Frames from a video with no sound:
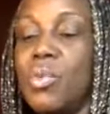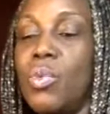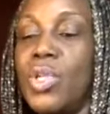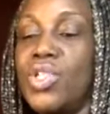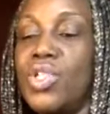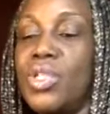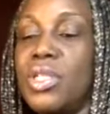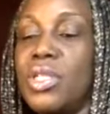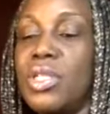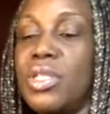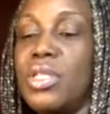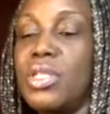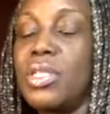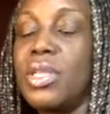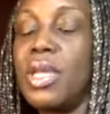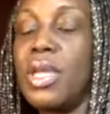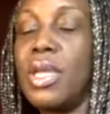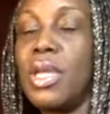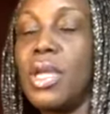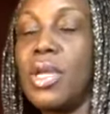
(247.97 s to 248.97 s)
which is
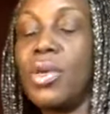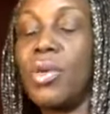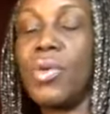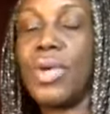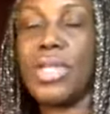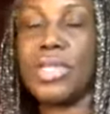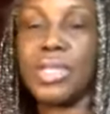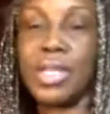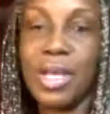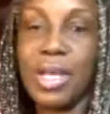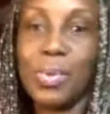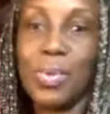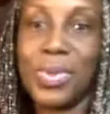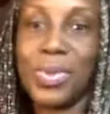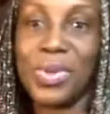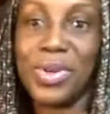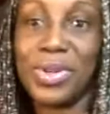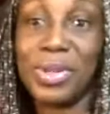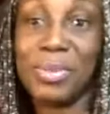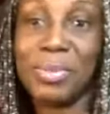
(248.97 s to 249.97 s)
going to help
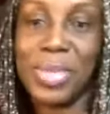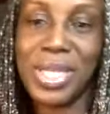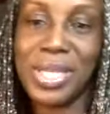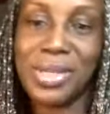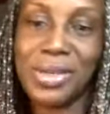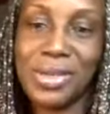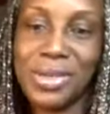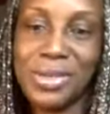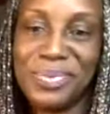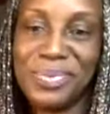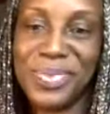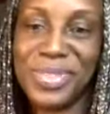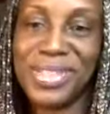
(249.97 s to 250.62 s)
with your libido,